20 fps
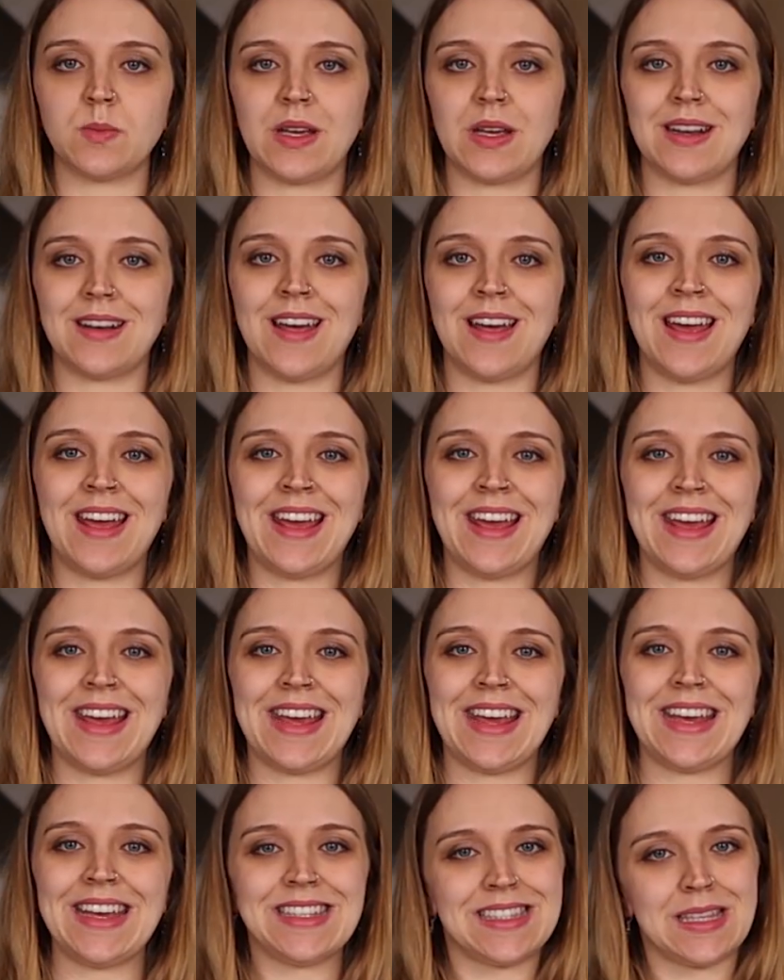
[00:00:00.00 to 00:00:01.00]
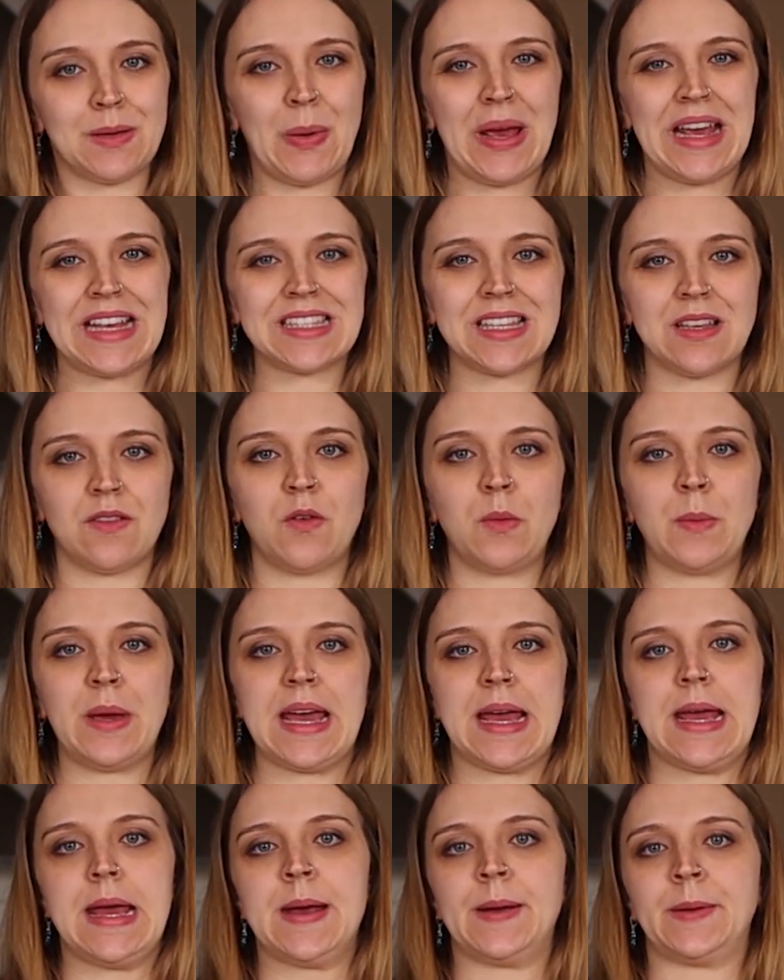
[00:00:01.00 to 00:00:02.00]
been easy peasy for
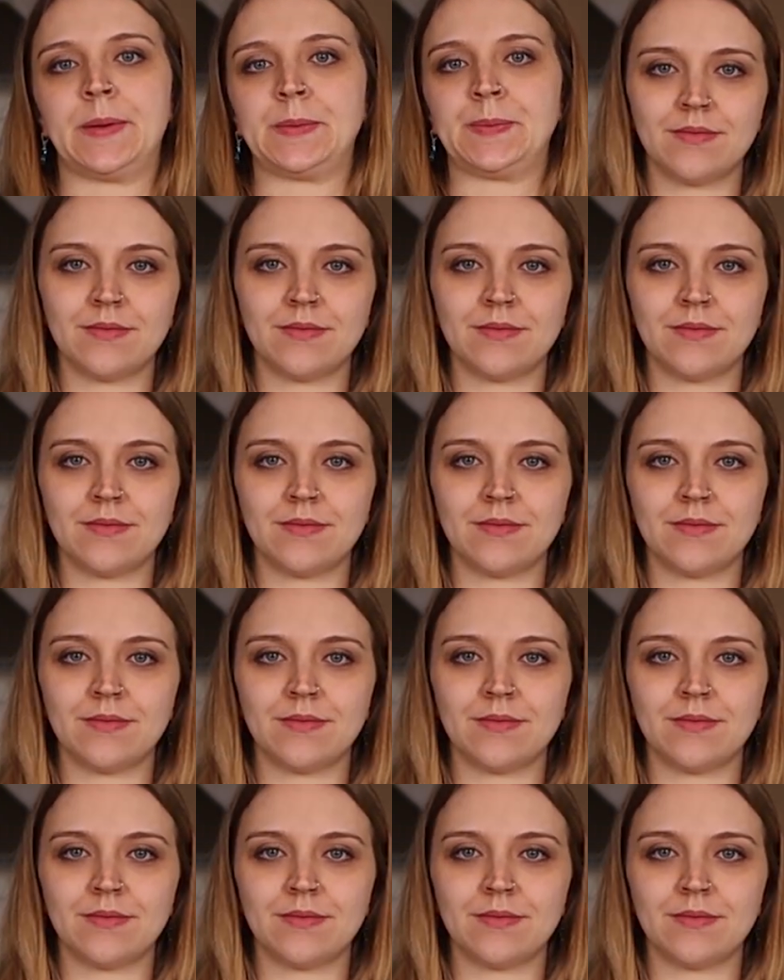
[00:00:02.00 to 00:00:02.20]
me.